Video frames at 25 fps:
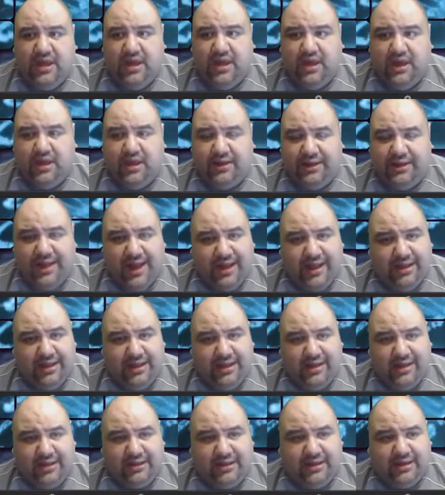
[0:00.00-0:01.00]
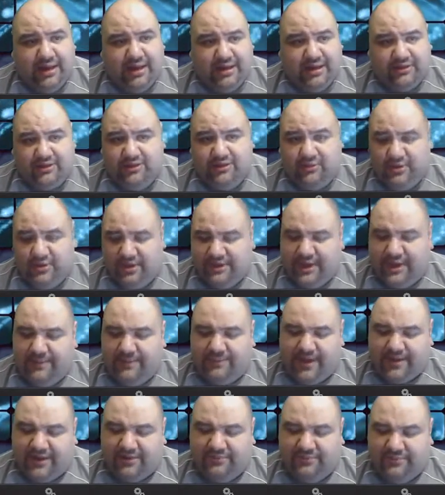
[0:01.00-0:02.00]
not in continuity,
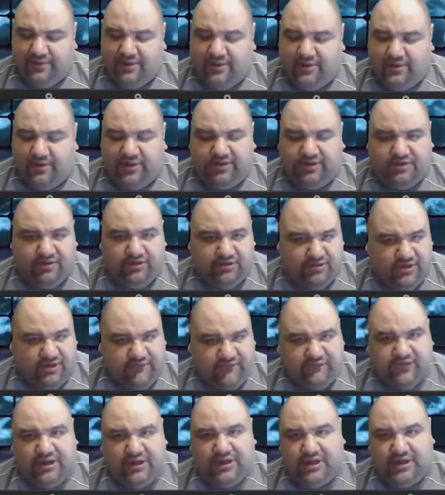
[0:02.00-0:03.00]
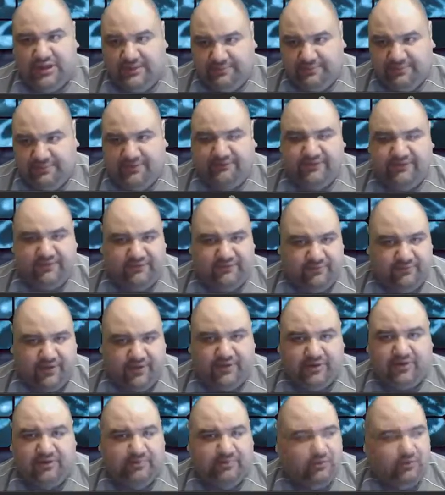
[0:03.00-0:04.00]
not back to, it's just different clips of different
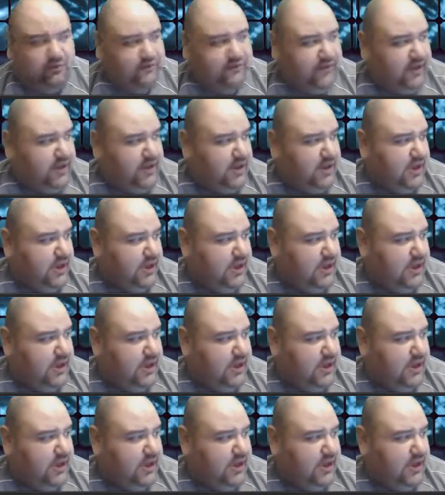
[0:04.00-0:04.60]
parts of the movie,